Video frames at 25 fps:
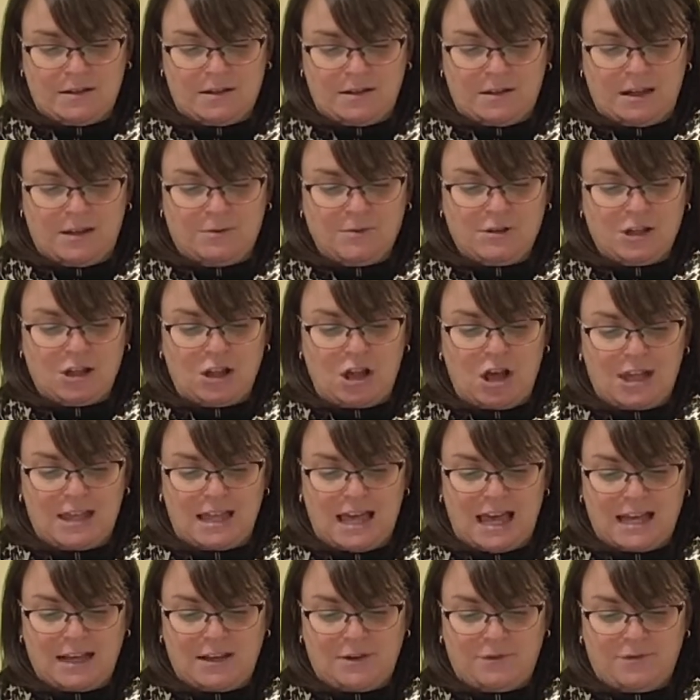He was a lot
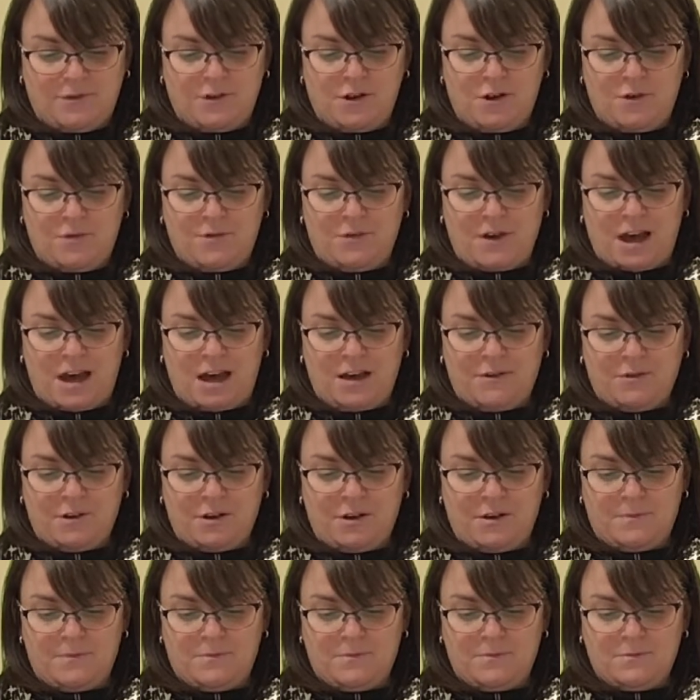like her
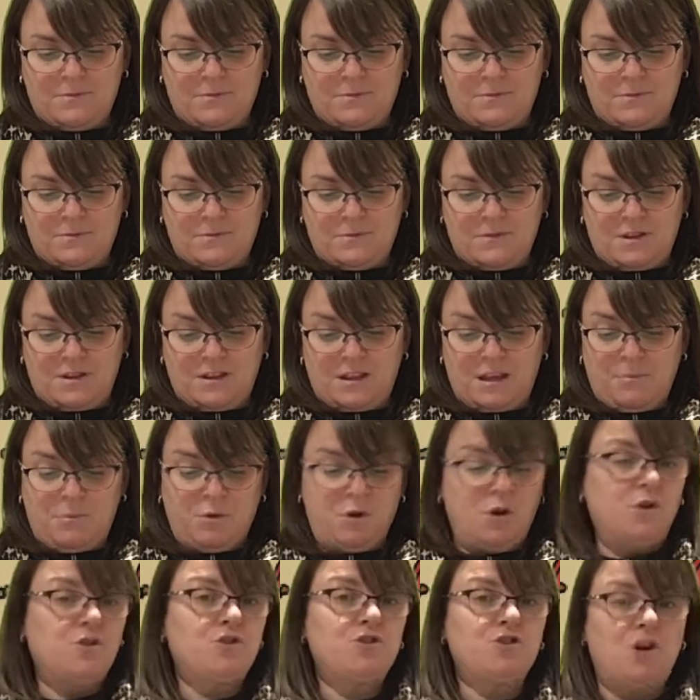father. They
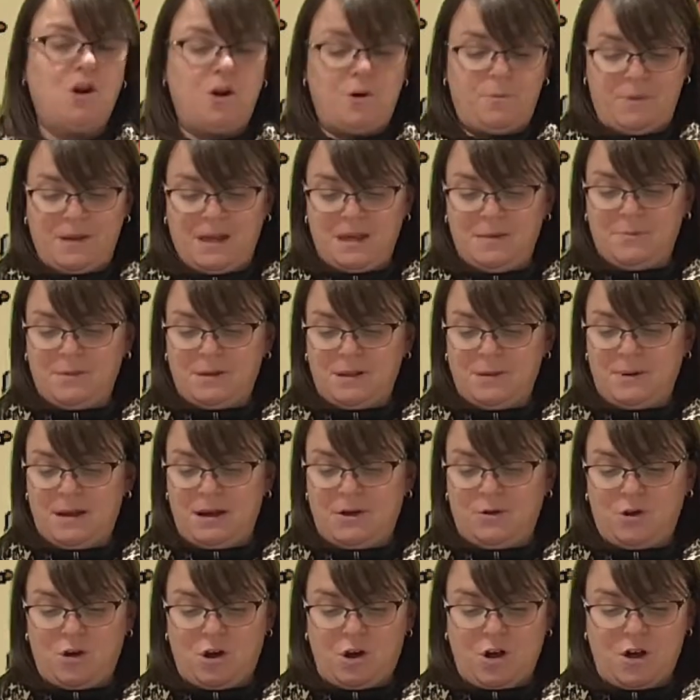both taught people
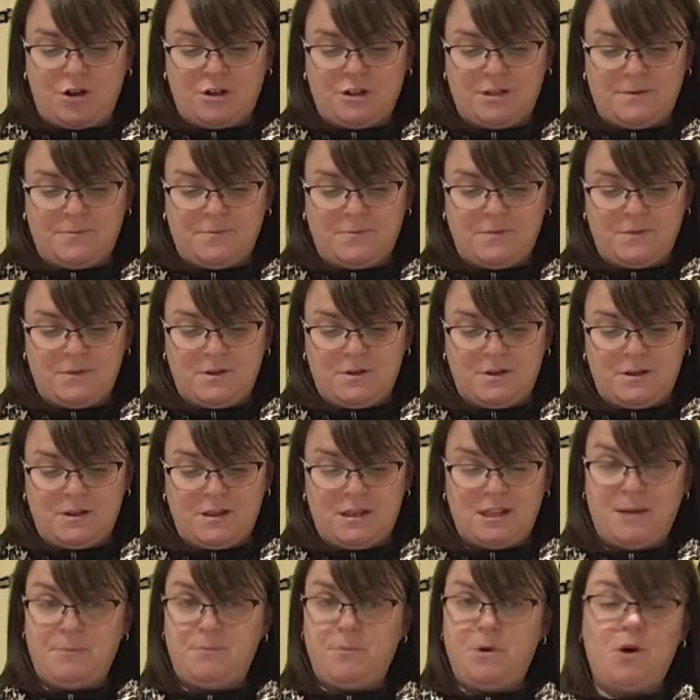about God.
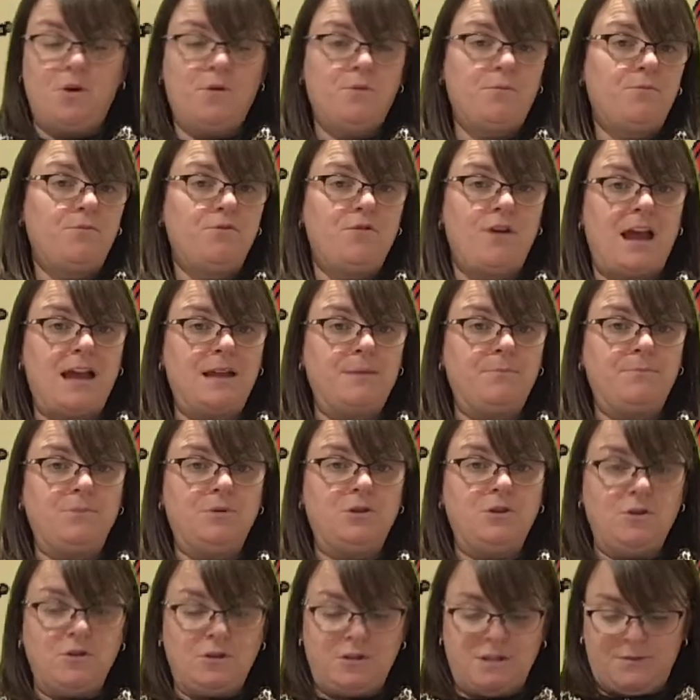They both prayed
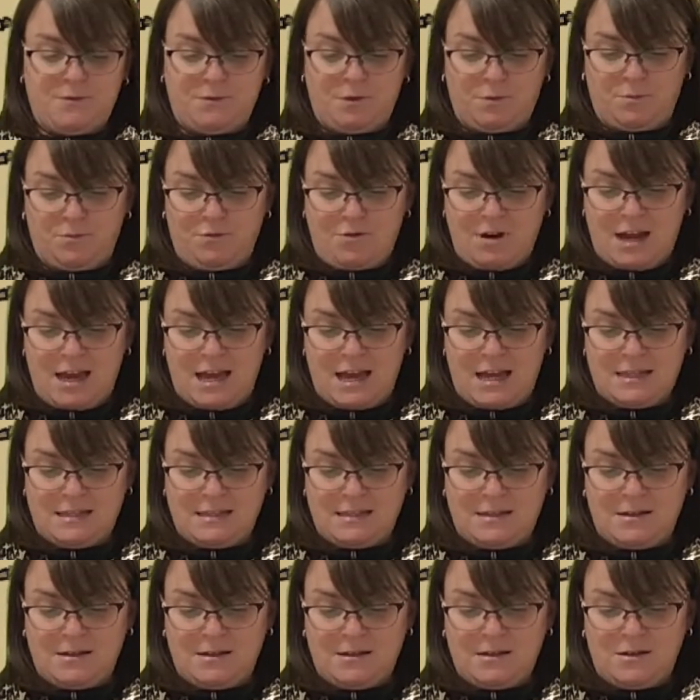beautiful
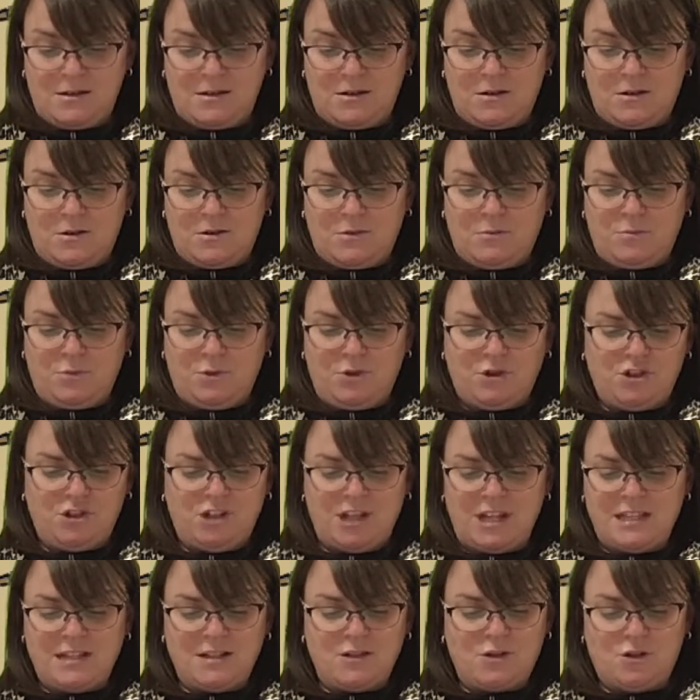prayers. But
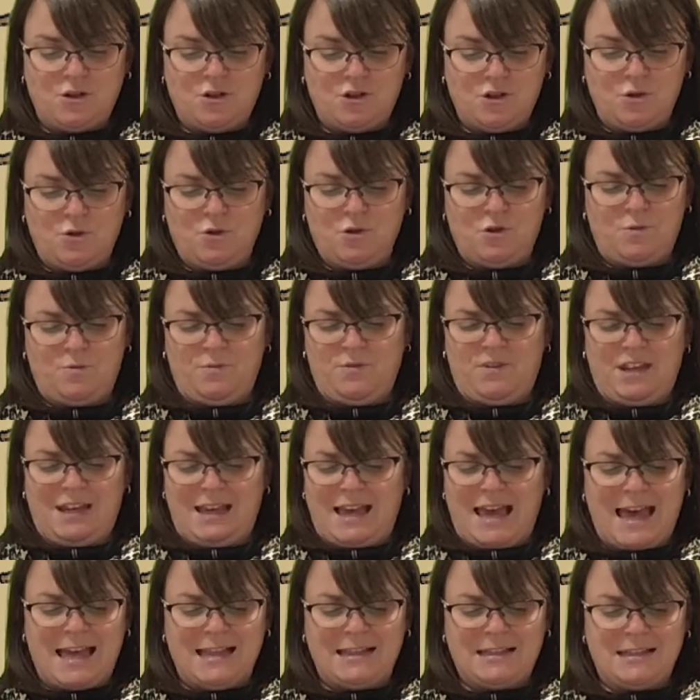Jesus could do something
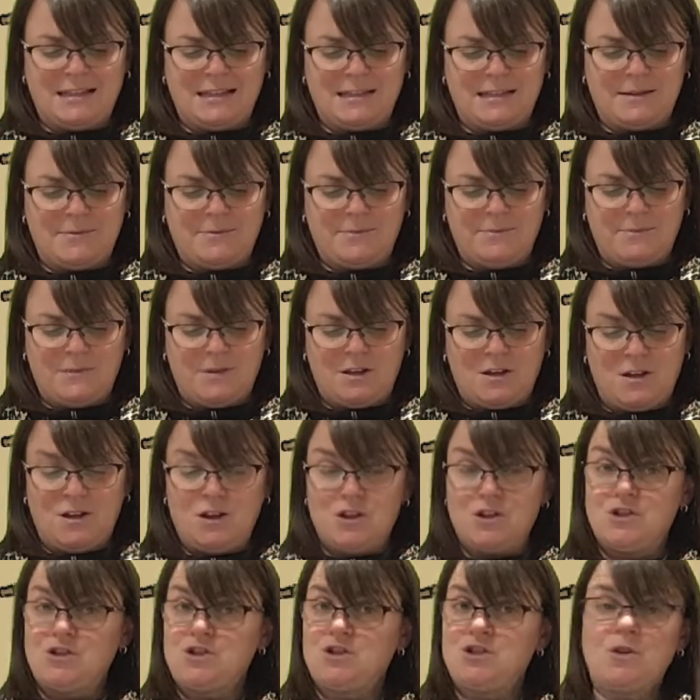else,
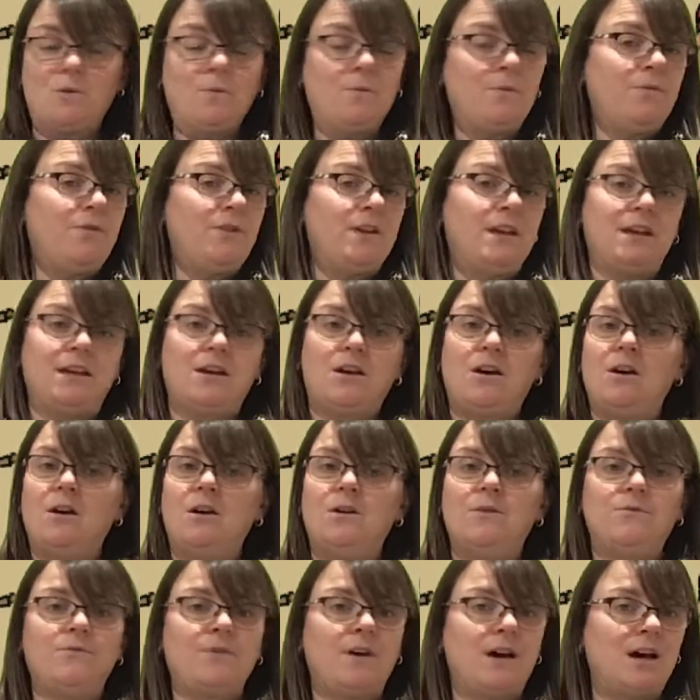something her
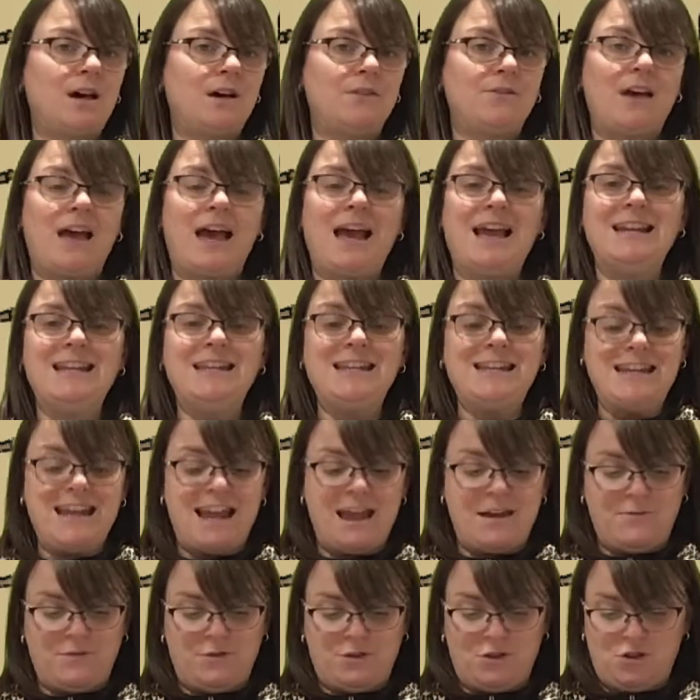father had
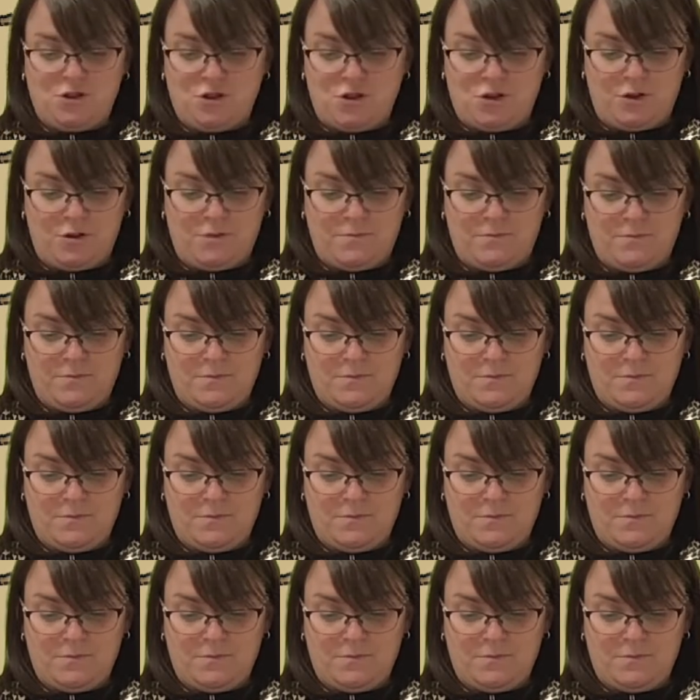never done.